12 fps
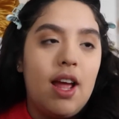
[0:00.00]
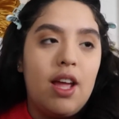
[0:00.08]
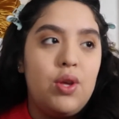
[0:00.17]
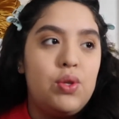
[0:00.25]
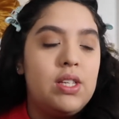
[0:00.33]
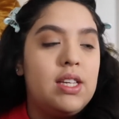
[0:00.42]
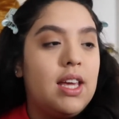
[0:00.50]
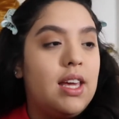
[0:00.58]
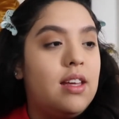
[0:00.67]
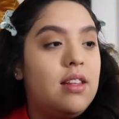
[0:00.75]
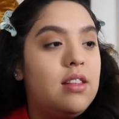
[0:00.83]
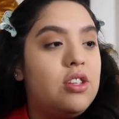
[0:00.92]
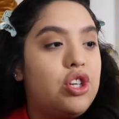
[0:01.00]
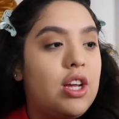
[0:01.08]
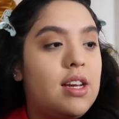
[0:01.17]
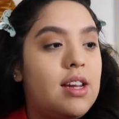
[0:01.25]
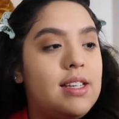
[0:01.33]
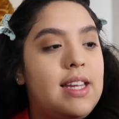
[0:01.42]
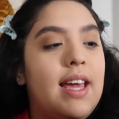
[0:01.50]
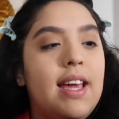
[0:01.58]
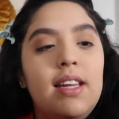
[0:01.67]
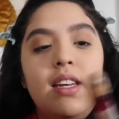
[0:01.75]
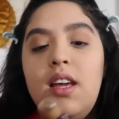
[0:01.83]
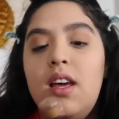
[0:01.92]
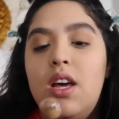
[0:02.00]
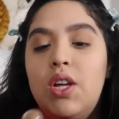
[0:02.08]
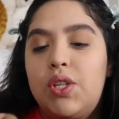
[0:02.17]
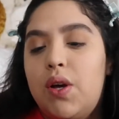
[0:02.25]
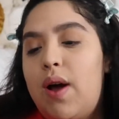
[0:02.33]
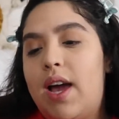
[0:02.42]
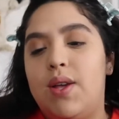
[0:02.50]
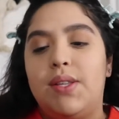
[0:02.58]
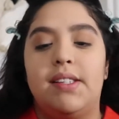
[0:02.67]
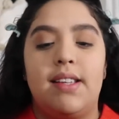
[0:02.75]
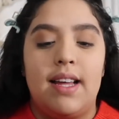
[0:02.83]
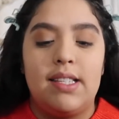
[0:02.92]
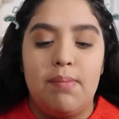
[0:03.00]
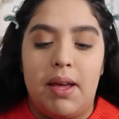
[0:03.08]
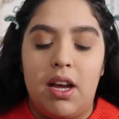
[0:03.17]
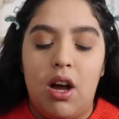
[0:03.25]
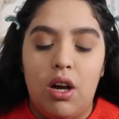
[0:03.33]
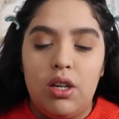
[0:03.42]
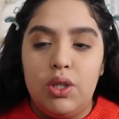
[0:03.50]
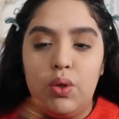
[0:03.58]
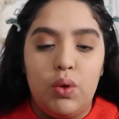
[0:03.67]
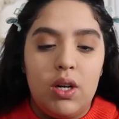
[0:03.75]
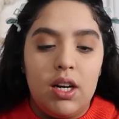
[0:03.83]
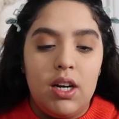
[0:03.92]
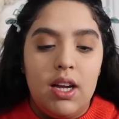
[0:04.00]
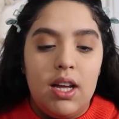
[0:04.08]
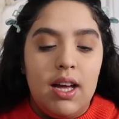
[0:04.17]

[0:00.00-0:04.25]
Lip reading: I use it in the shade Tan, so I use this as my contour.